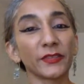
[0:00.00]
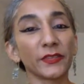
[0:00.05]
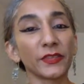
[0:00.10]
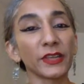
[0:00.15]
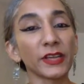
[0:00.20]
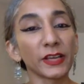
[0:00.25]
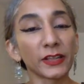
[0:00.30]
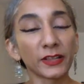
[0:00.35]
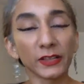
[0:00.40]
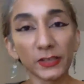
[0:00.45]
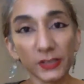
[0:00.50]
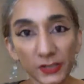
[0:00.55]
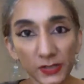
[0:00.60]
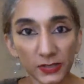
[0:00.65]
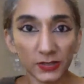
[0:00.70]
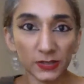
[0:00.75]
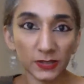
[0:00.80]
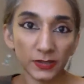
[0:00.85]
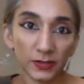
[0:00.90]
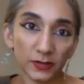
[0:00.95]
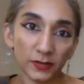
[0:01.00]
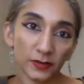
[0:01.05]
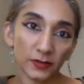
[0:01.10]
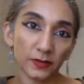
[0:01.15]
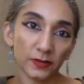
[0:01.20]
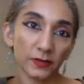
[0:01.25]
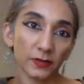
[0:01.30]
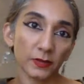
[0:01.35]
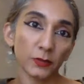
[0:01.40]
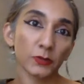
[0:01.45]
the others
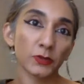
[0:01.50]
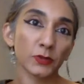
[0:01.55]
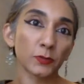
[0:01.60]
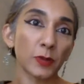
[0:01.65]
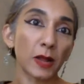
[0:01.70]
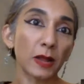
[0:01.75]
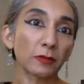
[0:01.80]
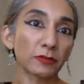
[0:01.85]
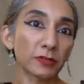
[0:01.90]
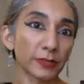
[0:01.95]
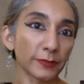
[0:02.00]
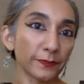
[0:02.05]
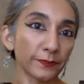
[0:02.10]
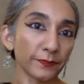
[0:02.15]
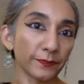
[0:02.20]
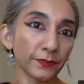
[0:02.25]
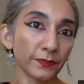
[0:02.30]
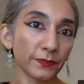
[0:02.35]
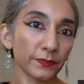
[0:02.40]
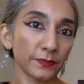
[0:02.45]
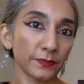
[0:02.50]
who surround him.